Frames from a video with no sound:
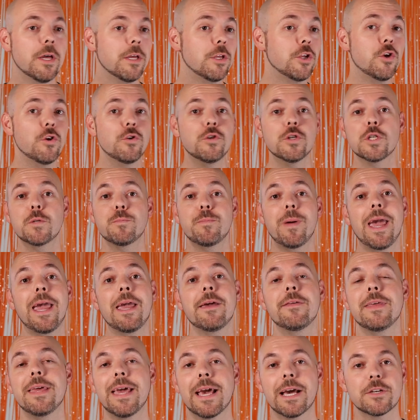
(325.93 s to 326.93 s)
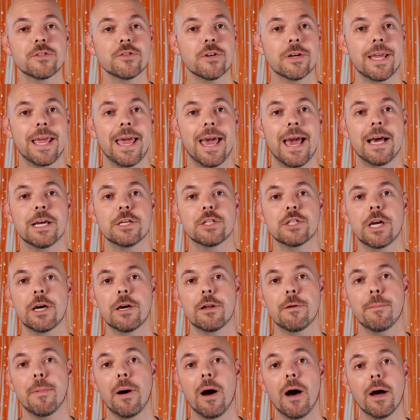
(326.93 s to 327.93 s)
you just pay the extra cash
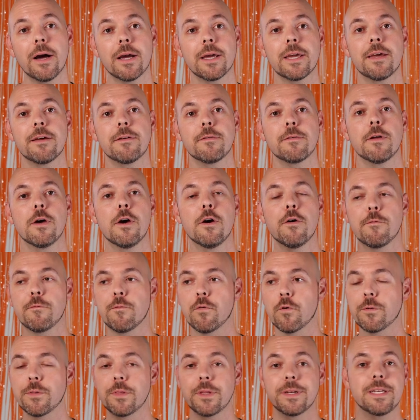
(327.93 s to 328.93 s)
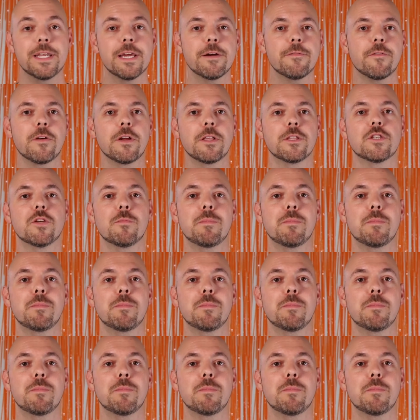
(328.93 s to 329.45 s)
out of pocket for the difference.